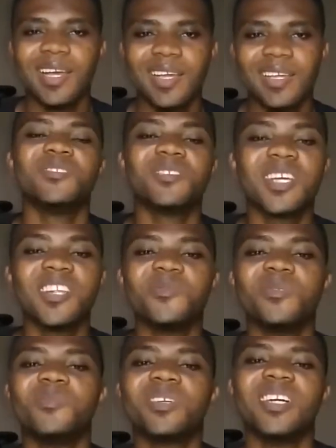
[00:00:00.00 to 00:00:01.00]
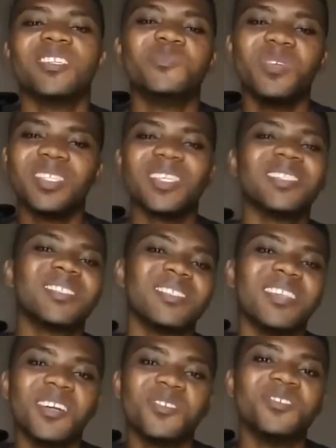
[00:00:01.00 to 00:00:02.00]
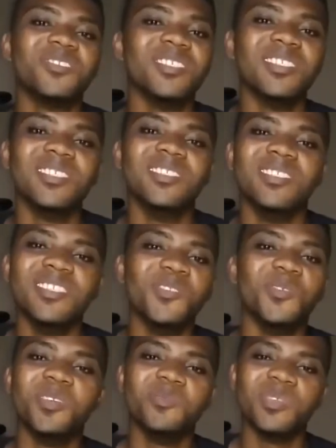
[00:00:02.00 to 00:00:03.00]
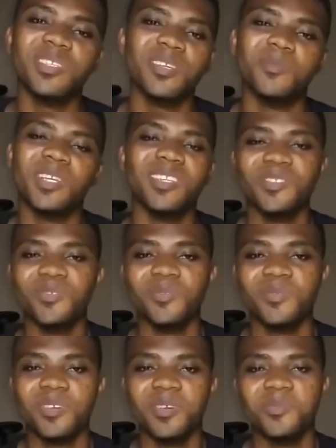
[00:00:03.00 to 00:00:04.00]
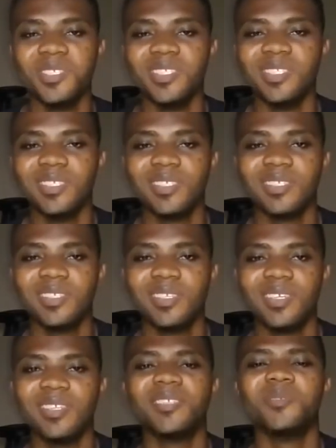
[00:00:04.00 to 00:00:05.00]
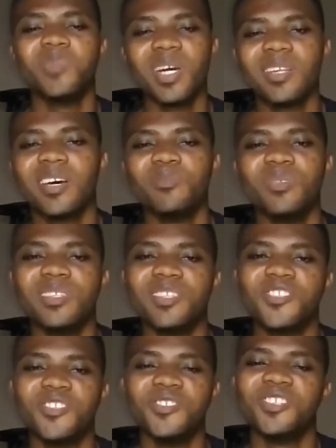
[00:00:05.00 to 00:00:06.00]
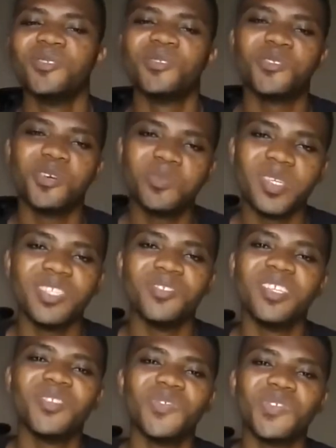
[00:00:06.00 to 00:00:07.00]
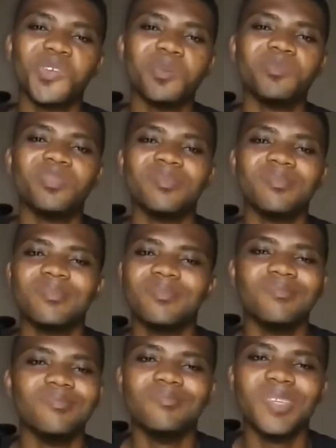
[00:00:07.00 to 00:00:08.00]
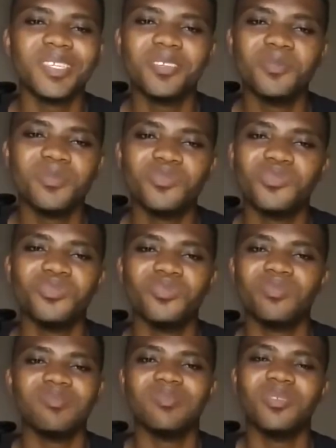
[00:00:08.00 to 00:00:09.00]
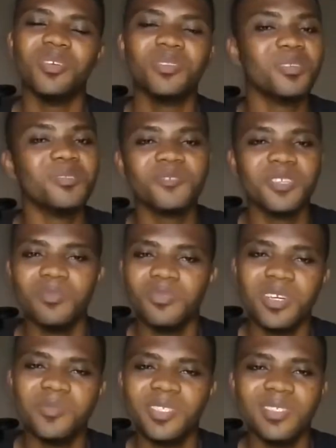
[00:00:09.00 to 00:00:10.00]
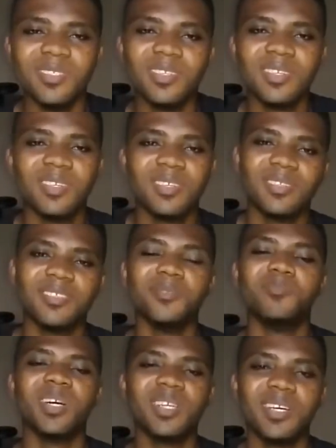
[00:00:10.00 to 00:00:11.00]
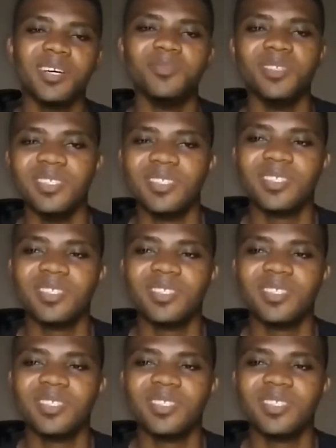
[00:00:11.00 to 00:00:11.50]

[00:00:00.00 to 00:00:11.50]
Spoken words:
Those kind of people can represent their countries in Olympics, I'm telling you. I mean, it's a bad habit. You need to stop it. You need to stop making people uncomfortable. I mean, it's a bad habit.